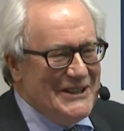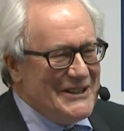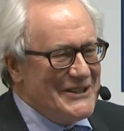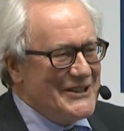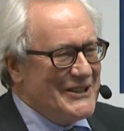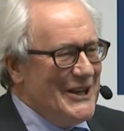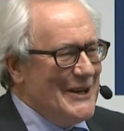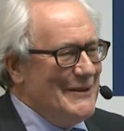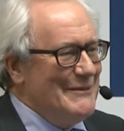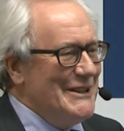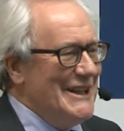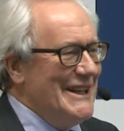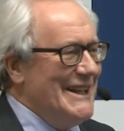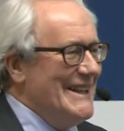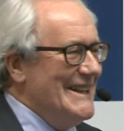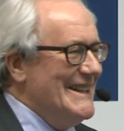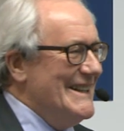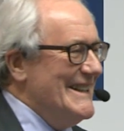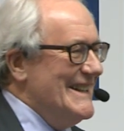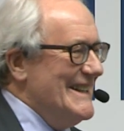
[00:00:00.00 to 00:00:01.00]
So
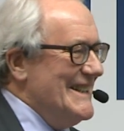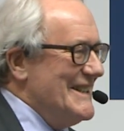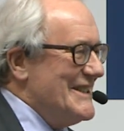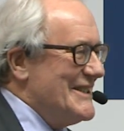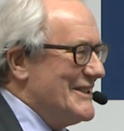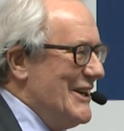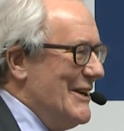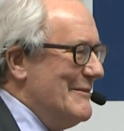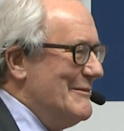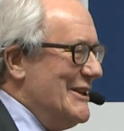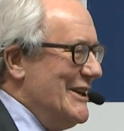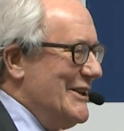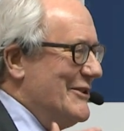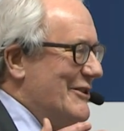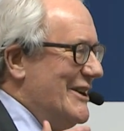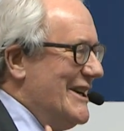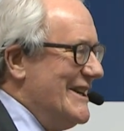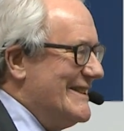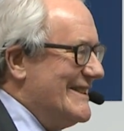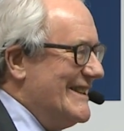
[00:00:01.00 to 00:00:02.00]
many
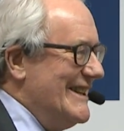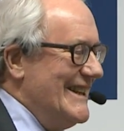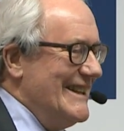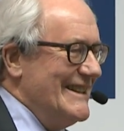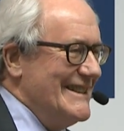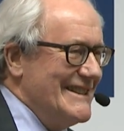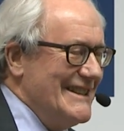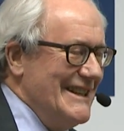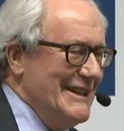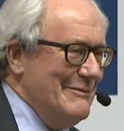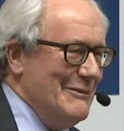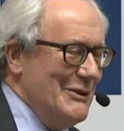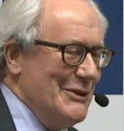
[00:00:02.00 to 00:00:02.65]
great things in